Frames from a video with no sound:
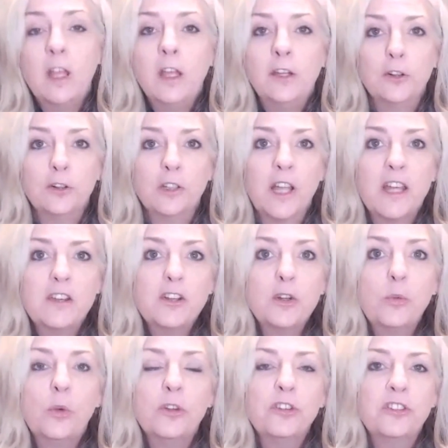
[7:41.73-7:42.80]
Your
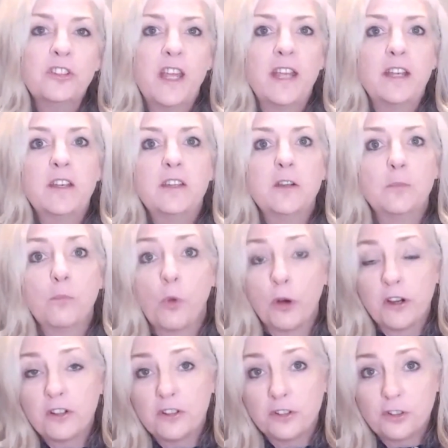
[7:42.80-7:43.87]
lender will send
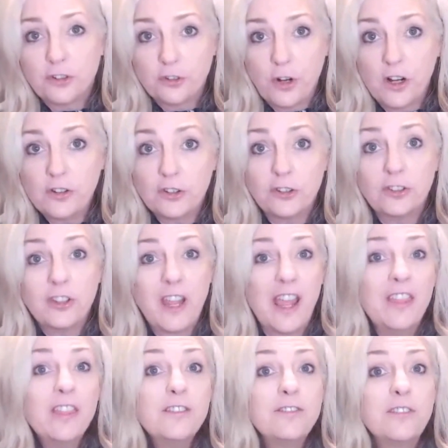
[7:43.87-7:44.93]
mortgage instructions
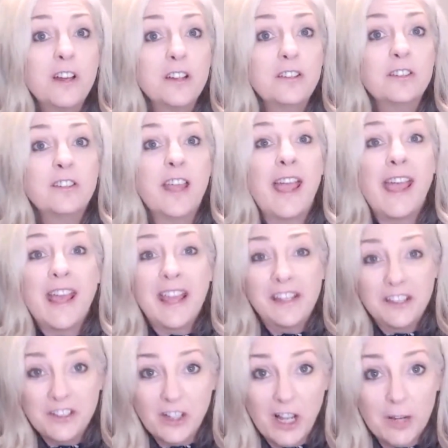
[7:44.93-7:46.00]
and the funds ahead
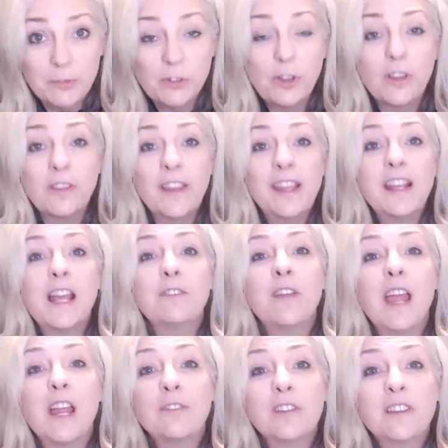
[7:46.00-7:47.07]
of time so that they can have
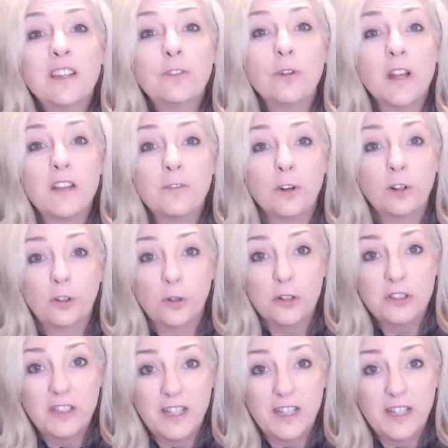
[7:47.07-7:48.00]
everything ready for closing